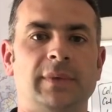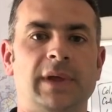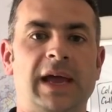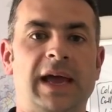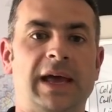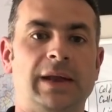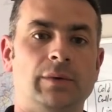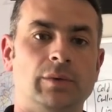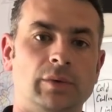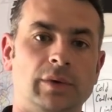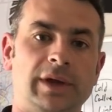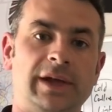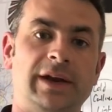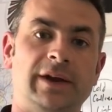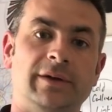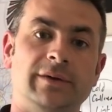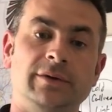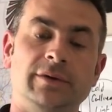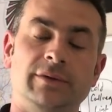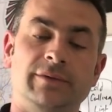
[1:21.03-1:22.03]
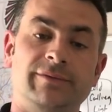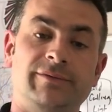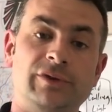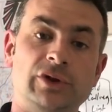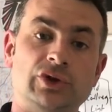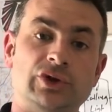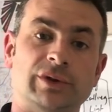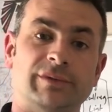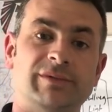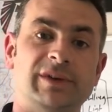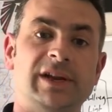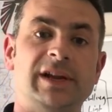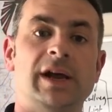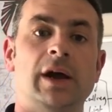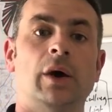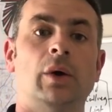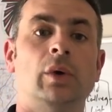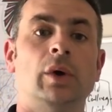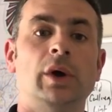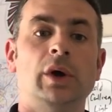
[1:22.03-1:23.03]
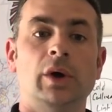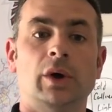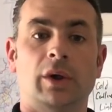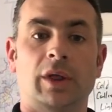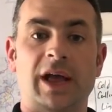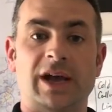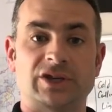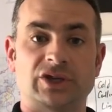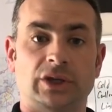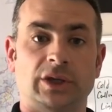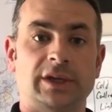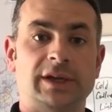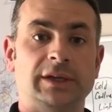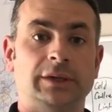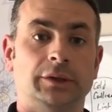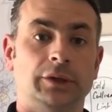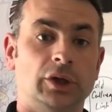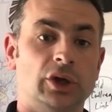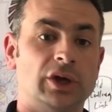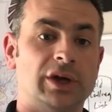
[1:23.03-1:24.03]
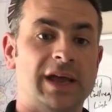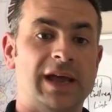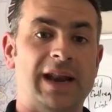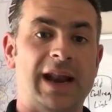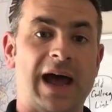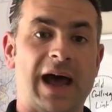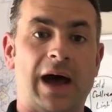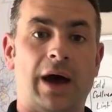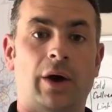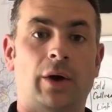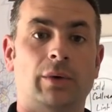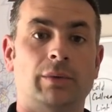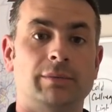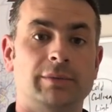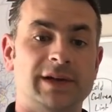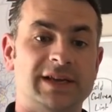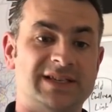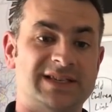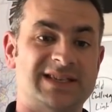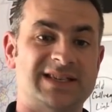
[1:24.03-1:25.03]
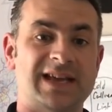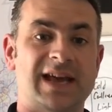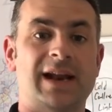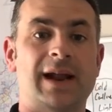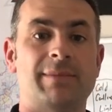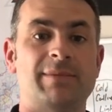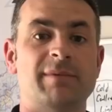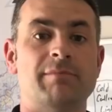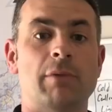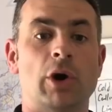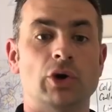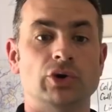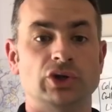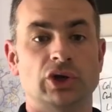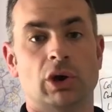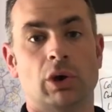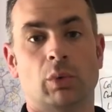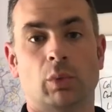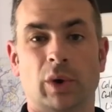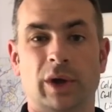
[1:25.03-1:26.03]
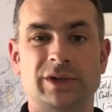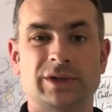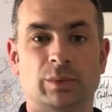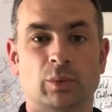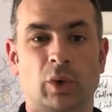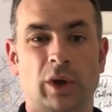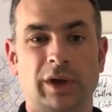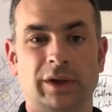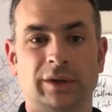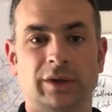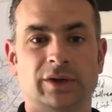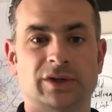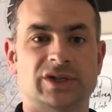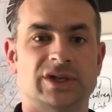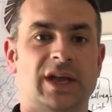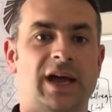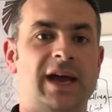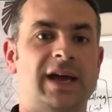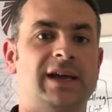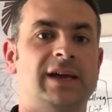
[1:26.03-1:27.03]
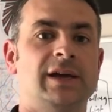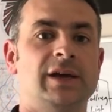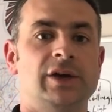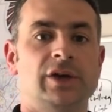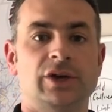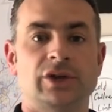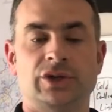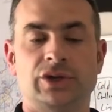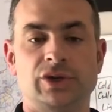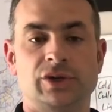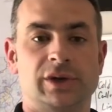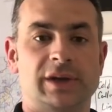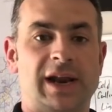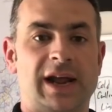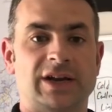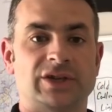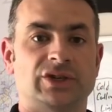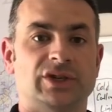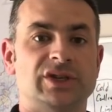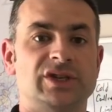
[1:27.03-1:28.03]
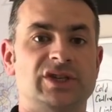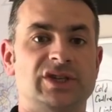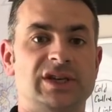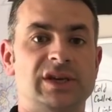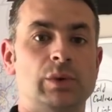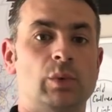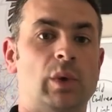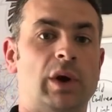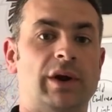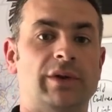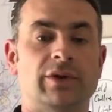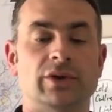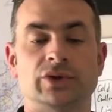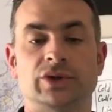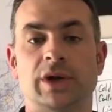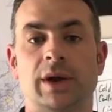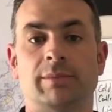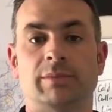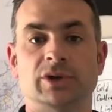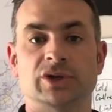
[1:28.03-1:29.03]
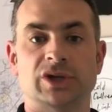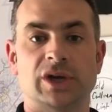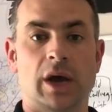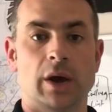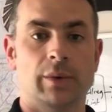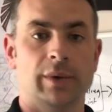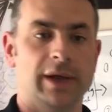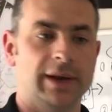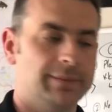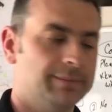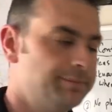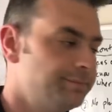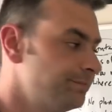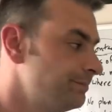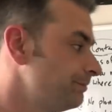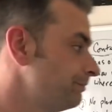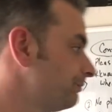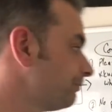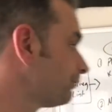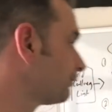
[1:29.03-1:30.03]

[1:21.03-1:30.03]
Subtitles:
And in a future video, we'll actually look at how it's set up in Mojo and what it looks like, so you can actually see where those numbers go in.